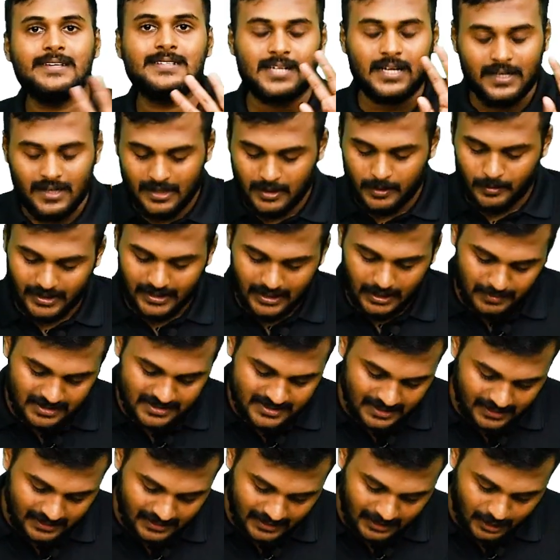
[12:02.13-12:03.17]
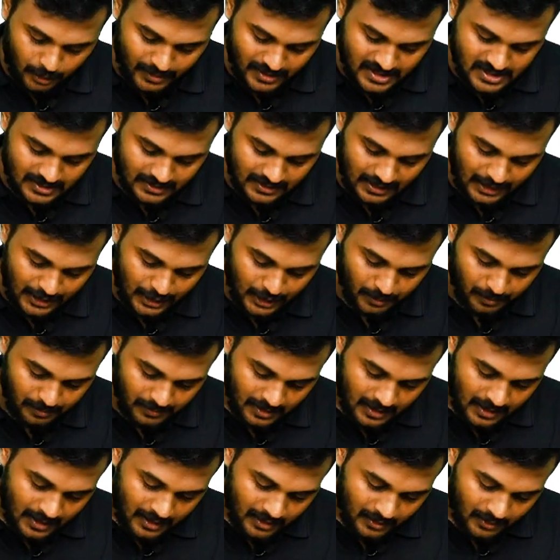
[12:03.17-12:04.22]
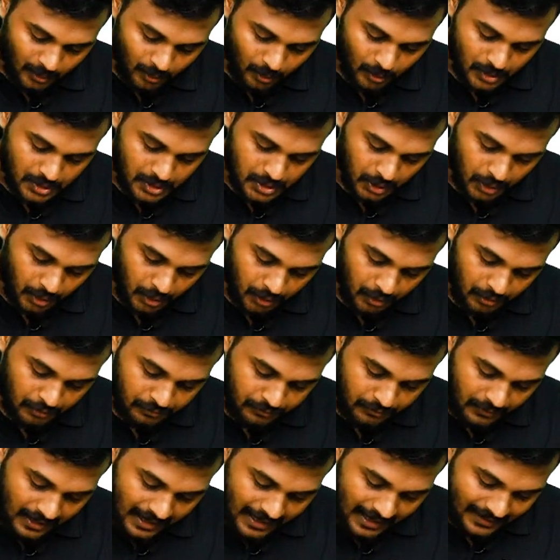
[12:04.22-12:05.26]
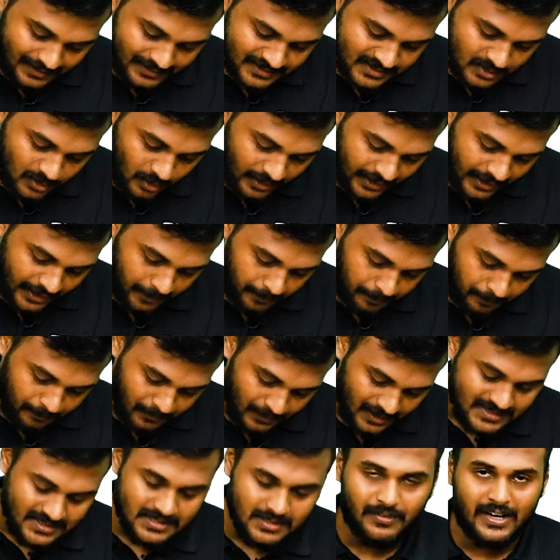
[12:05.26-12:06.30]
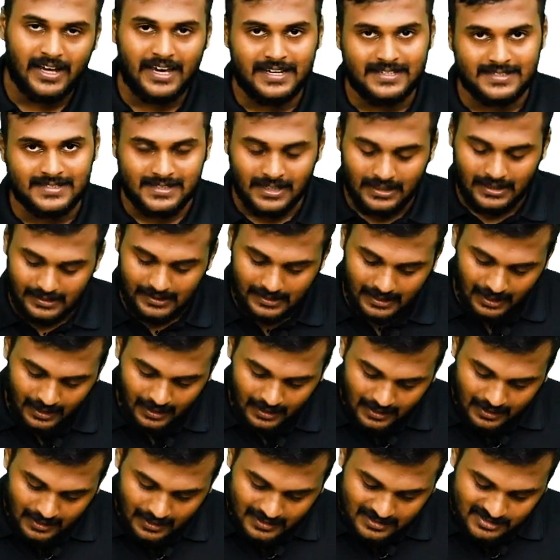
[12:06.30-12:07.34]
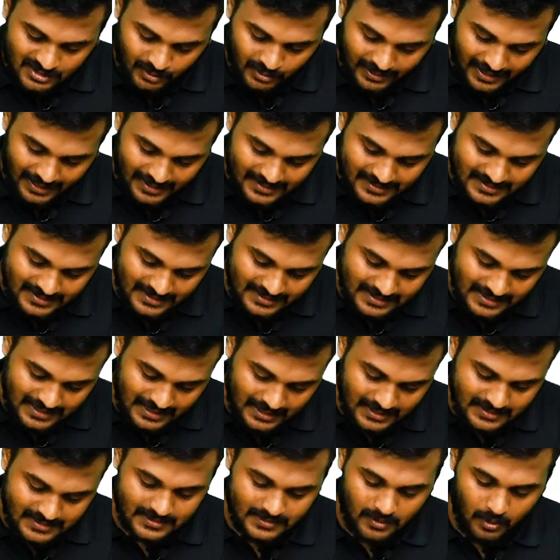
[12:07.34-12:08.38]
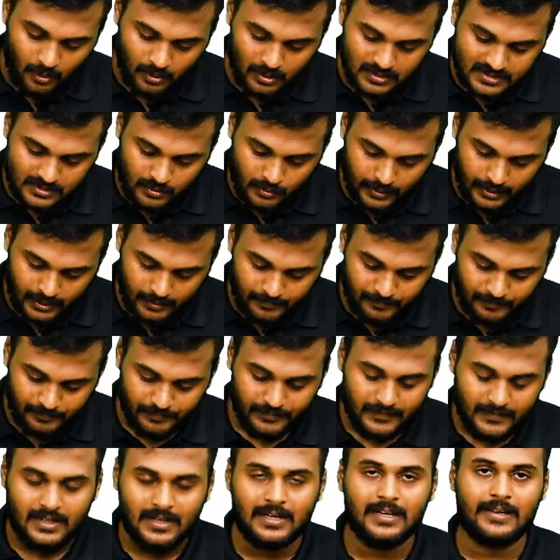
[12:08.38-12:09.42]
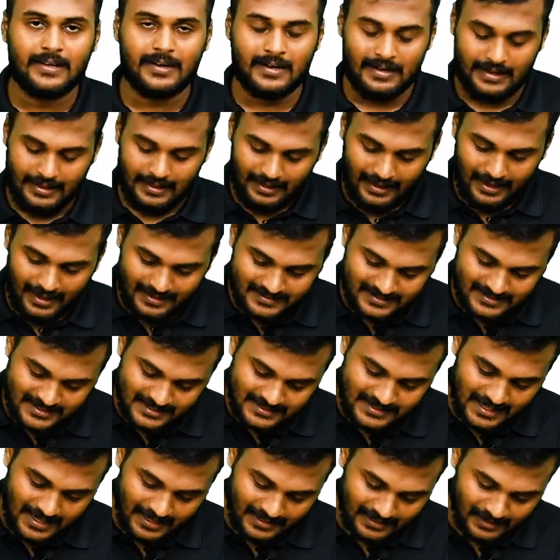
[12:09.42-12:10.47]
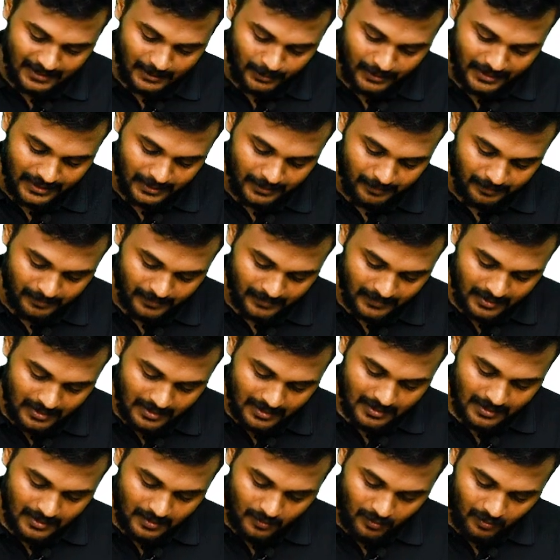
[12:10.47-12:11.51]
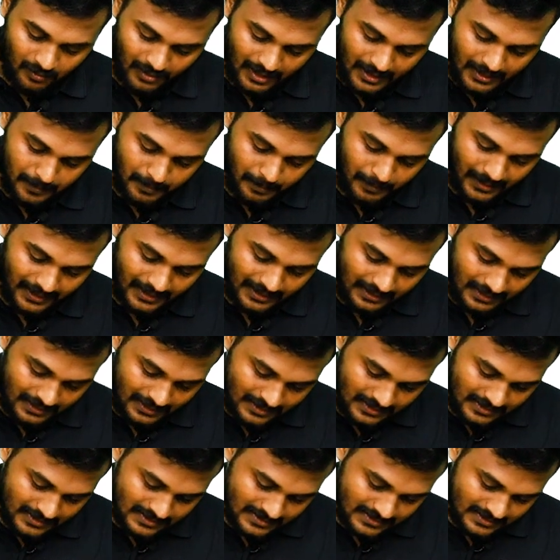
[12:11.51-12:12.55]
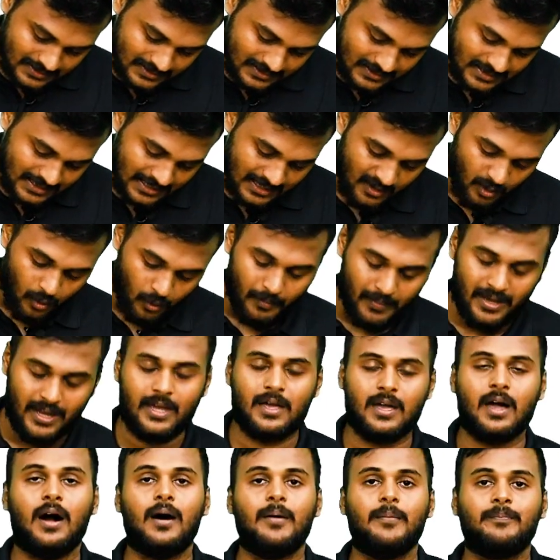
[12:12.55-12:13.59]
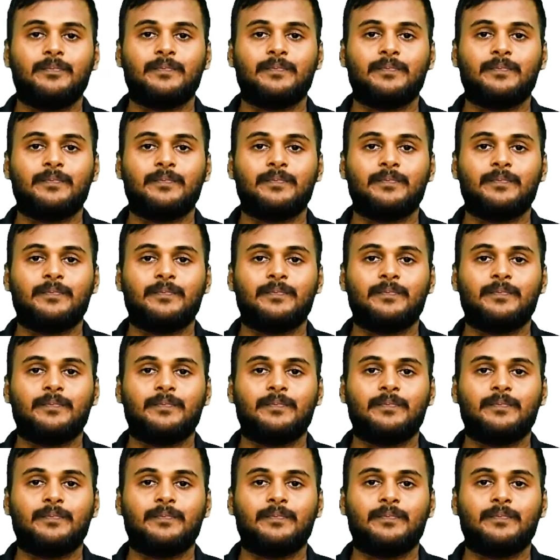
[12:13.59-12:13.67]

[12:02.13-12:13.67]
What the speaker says: Z is the equation. Root of R square plus XL. So, XC is whole square. Clear? XC is 1 by C omega.